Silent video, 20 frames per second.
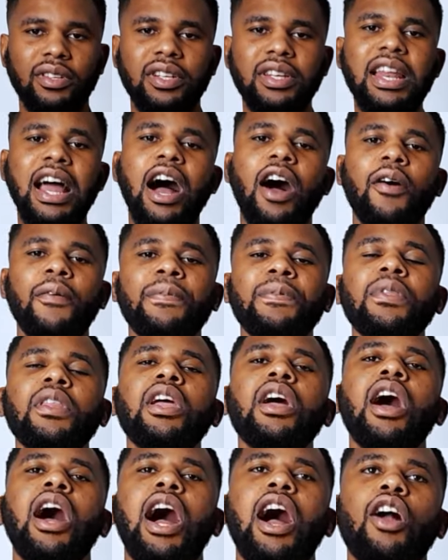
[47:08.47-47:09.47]
Now,
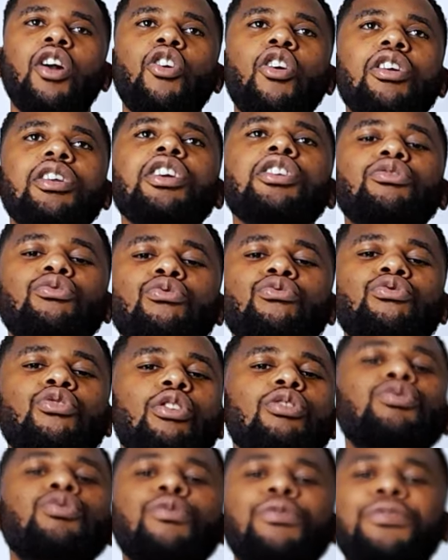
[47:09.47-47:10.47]
According to
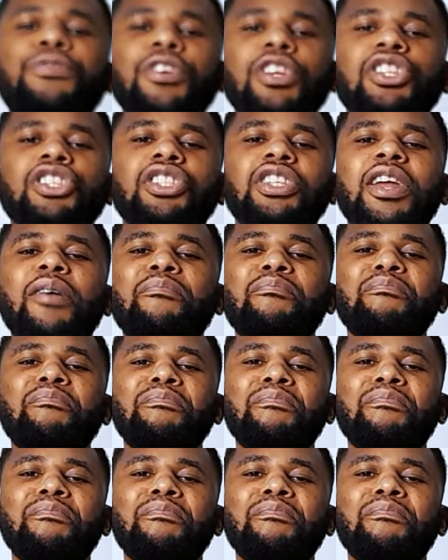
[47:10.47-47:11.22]
those who fish, the